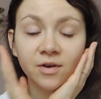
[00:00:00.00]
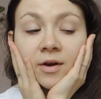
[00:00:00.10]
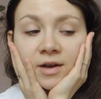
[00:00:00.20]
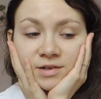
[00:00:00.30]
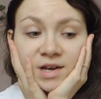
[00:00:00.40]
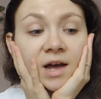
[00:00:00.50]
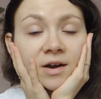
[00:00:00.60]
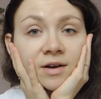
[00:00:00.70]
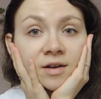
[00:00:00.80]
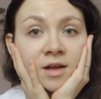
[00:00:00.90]
very
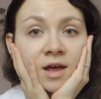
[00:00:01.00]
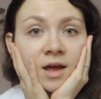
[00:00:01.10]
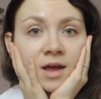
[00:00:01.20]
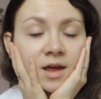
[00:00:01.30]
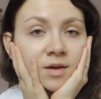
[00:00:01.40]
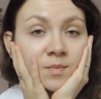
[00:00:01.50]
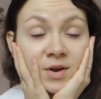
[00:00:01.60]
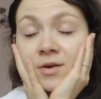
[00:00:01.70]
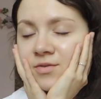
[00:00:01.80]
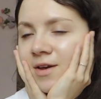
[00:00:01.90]
tired and
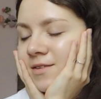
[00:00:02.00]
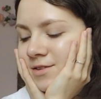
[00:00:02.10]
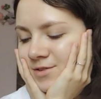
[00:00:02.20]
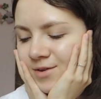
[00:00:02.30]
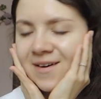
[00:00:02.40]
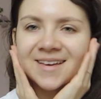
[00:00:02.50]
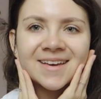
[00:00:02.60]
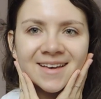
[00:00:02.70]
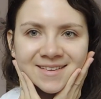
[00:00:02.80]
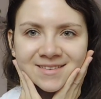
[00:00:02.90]
bare face so I
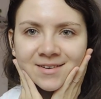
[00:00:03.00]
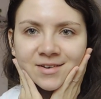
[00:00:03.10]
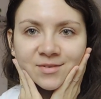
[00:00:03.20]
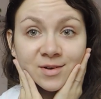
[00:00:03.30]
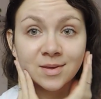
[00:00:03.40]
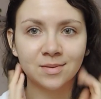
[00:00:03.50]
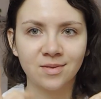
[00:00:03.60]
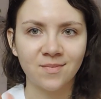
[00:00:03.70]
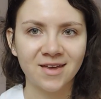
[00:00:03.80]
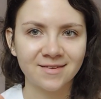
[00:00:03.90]
can get started
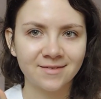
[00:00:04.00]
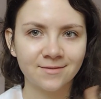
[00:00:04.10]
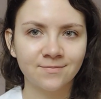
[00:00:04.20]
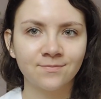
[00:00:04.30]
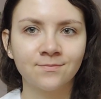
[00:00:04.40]
with the base.